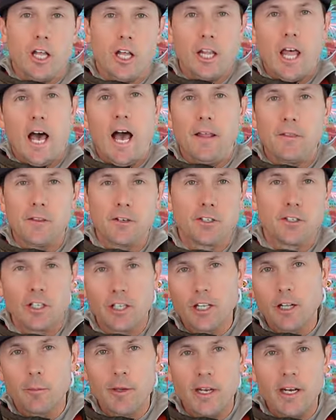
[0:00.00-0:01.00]
a lot. There's a
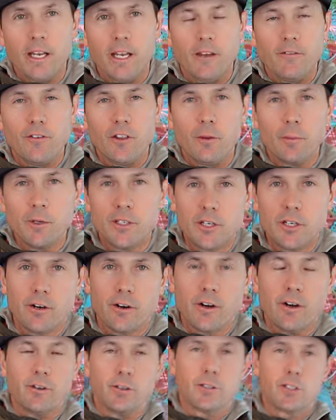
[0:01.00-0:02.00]
little bit of give in the
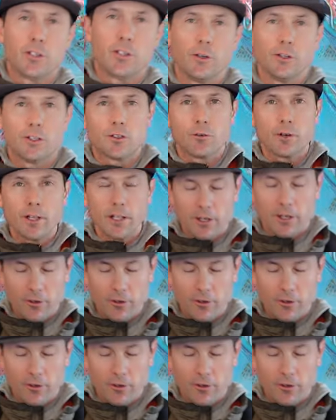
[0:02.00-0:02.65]
material, so it's really